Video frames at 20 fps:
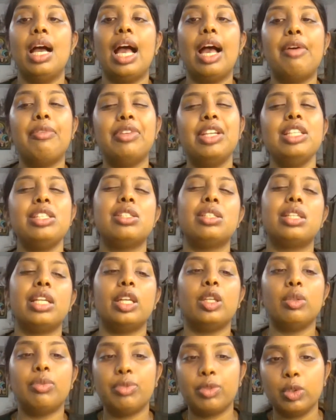Average
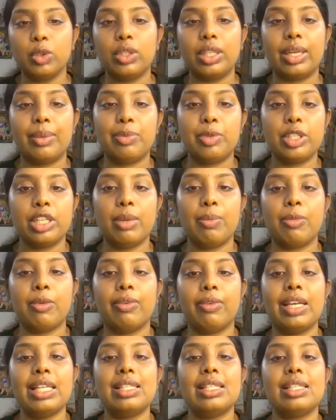rate of tooth eruption and
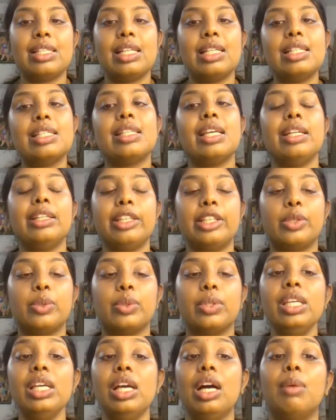provides an insight
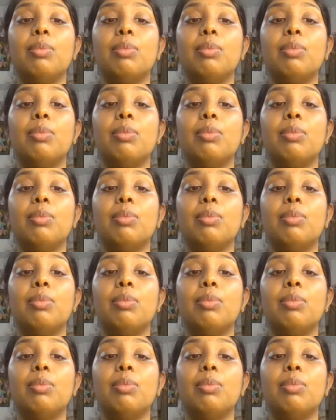into the